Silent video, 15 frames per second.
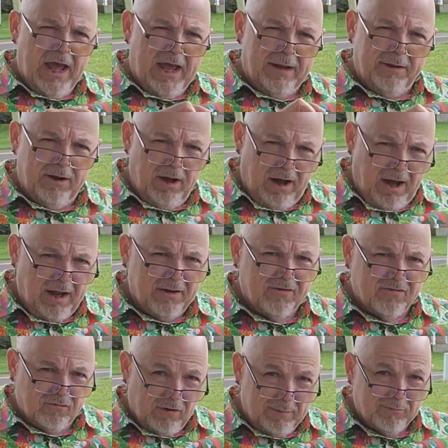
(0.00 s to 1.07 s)
and
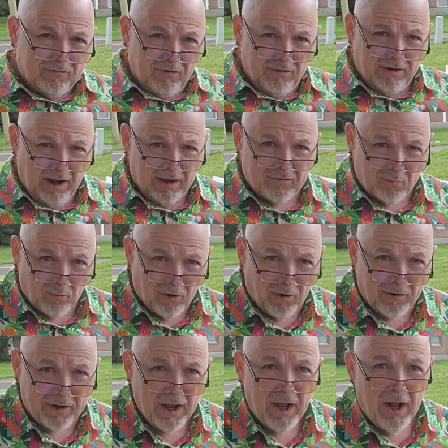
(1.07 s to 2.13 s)
God's scripture, God's
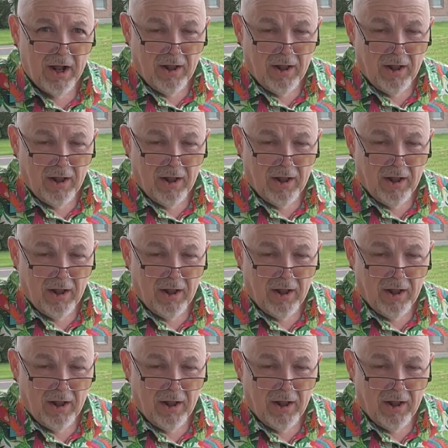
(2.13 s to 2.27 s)
word,